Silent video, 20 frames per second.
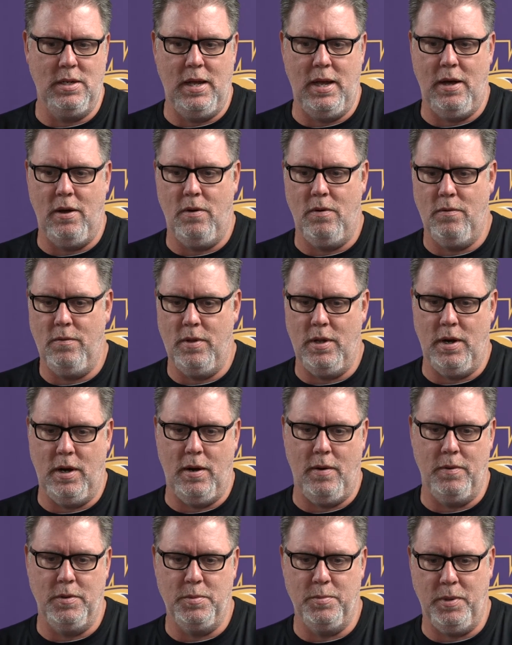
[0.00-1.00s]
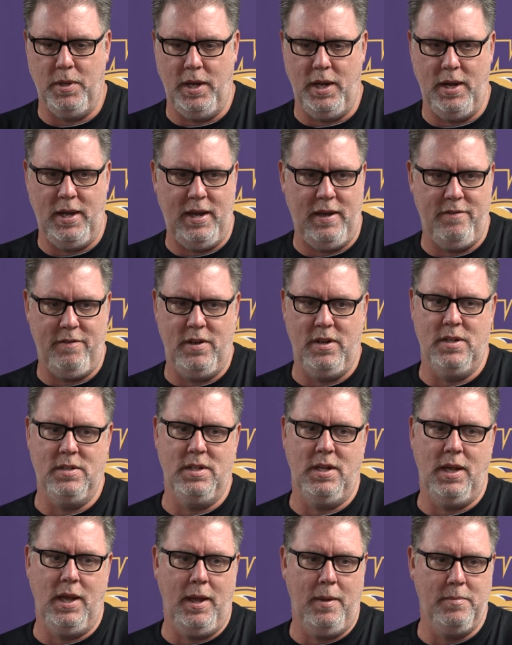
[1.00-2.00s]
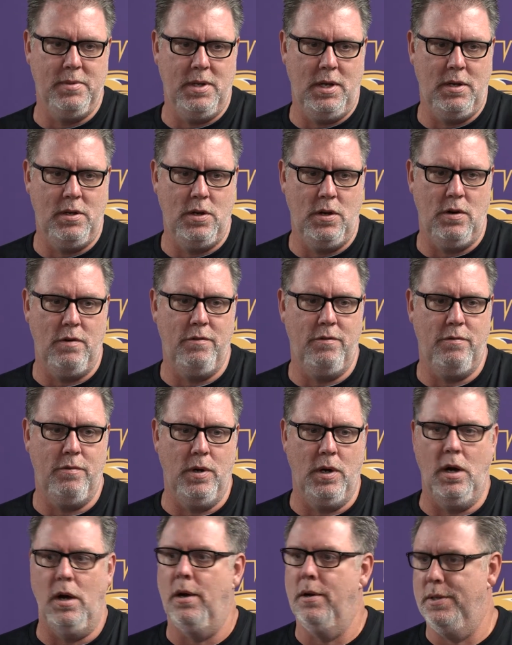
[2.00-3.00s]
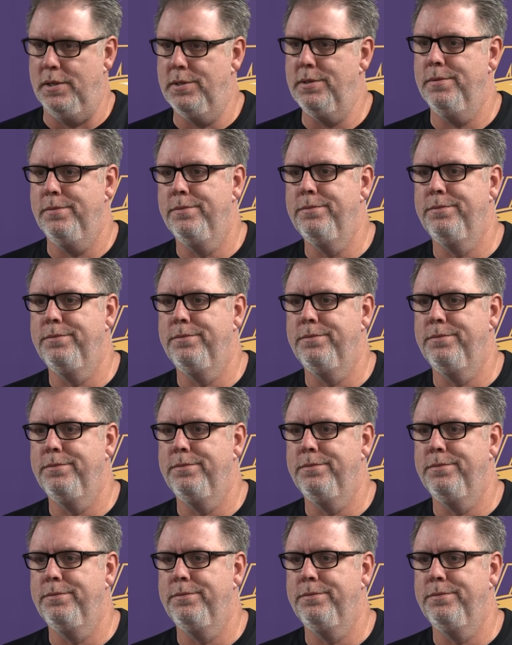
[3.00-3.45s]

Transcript: now, they're always playing a half a dozen games on turf regardless.